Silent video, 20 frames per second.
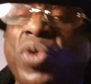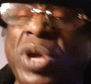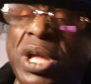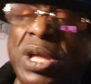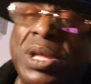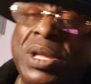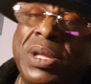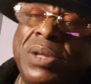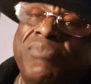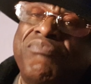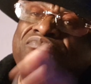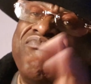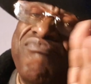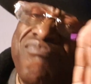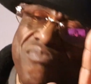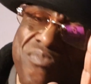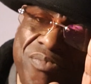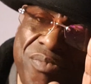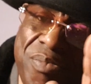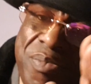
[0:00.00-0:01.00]
it,
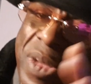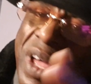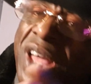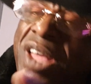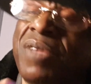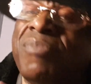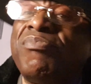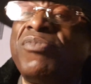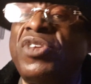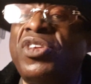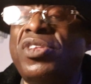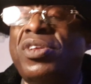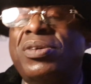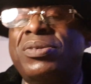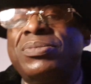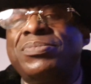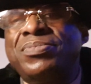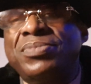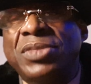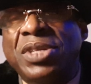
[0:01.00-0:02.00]
but you know,
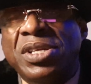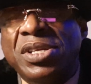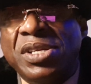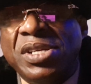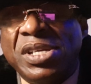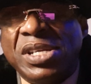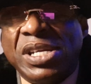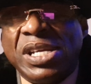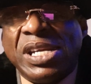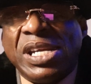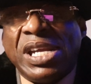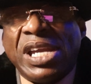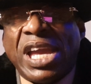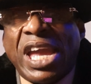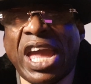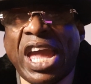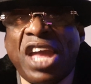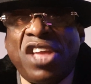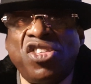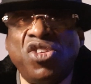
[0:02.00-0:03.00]

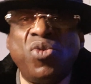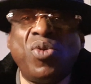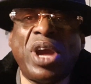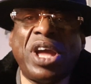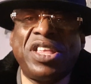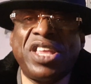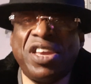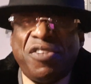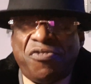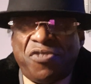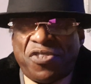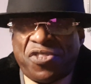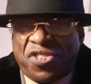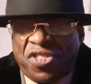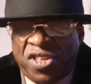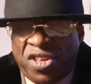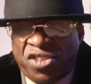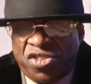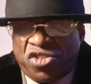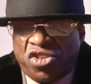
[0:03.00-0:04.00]
and you had
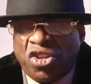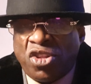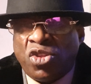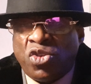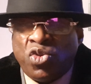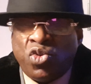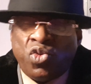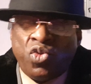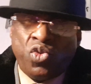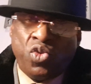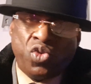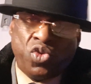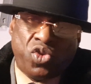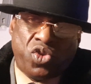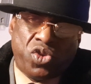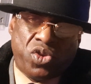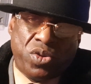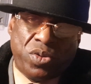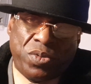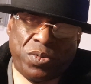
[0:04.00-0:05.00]
everything to
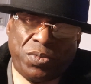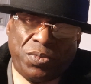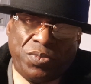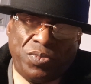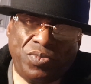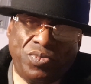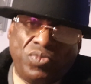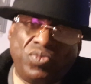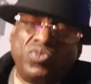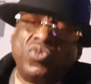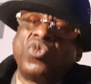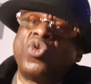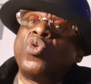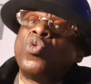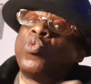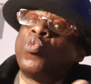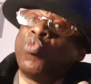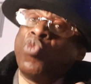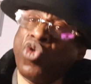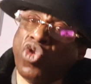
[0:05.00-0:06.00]
lose,
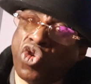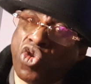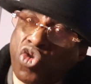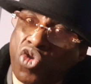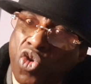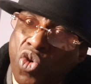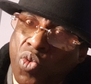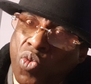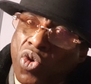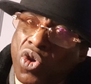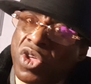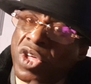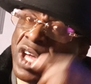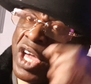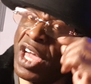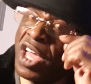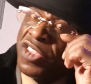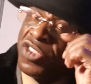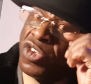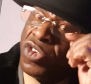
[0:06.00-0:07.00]
would you do what you
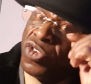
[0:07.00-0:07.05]
had to